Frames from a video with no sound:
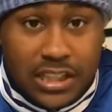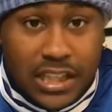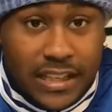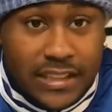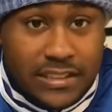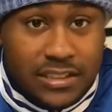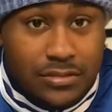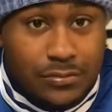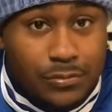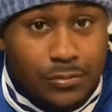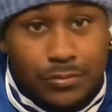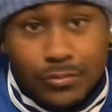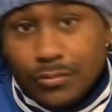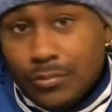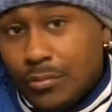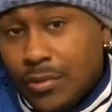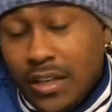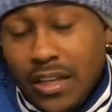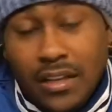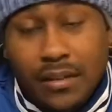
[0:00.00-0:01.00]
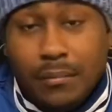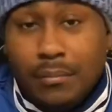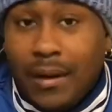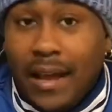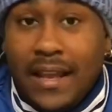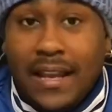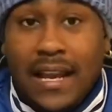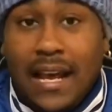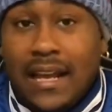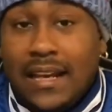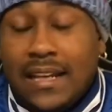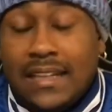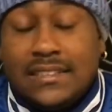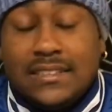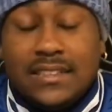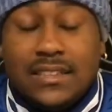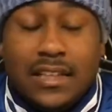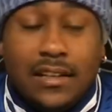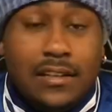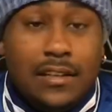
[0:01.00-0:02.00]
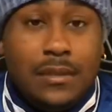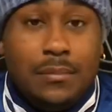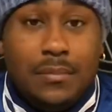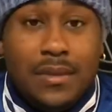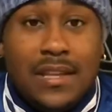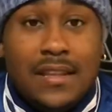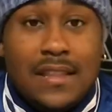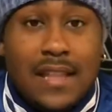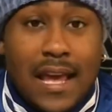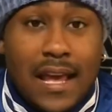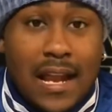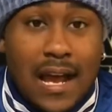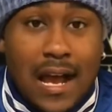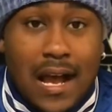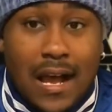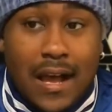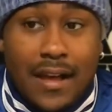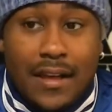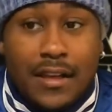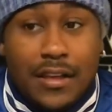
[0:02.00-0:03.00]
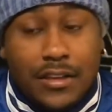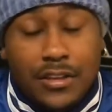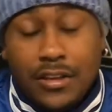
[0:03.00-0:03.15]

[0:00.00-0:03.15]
chance of winning might not necessarily be that high?